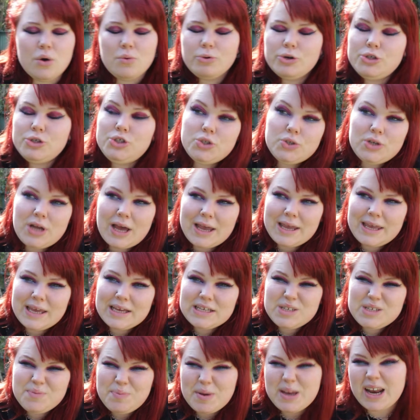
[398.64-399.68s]
Would you like
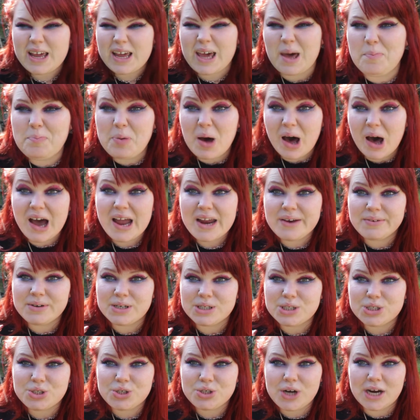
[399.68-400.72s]
it to be like a
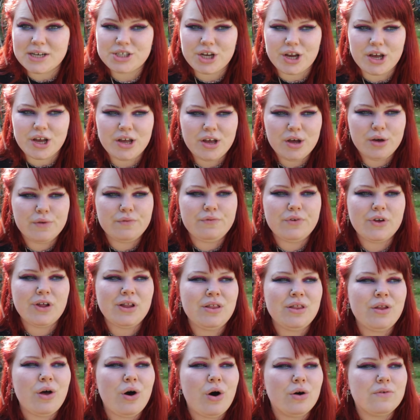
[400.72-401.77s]
pirate's treasure
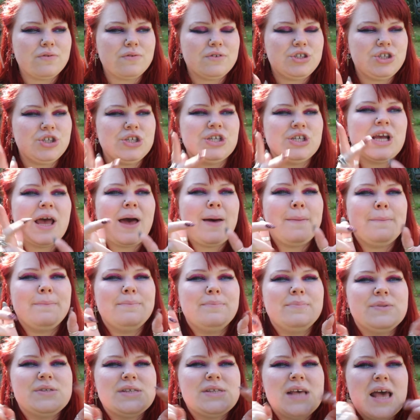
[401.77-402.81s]
full of
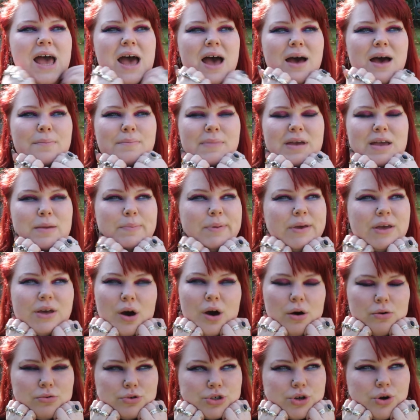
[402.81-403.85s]
gems and maybe
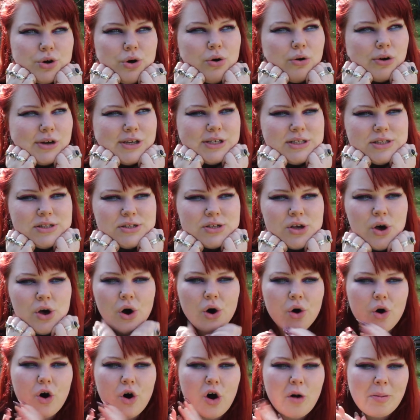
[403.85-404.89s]
gold coins?
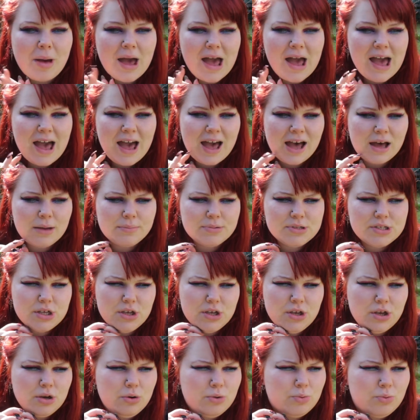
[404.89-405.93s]
Or perhaps
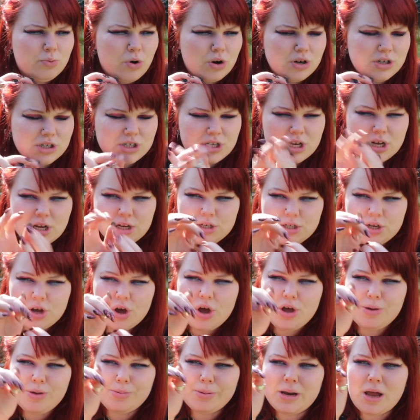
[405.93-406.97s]
you'd want
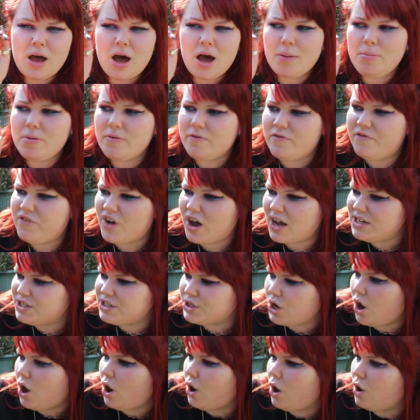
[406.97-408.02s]
to open it up and find
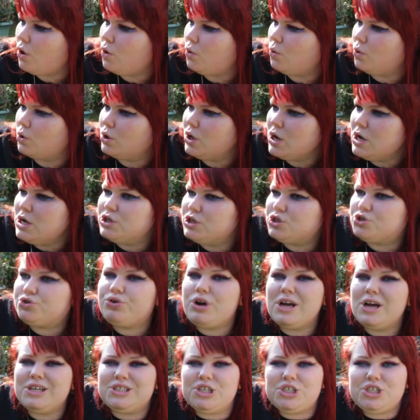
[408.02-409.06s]
a whole
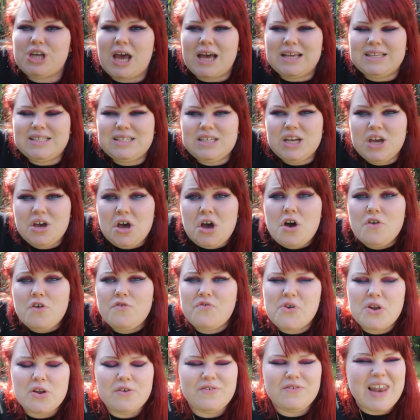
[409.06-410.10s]
treasure chest
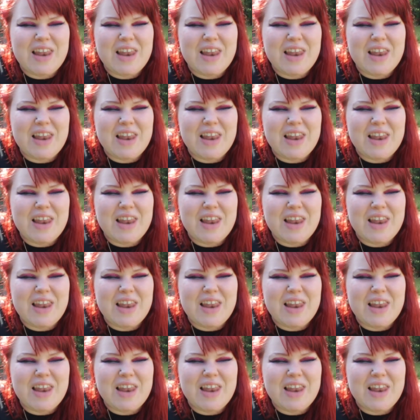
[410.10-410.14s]
full of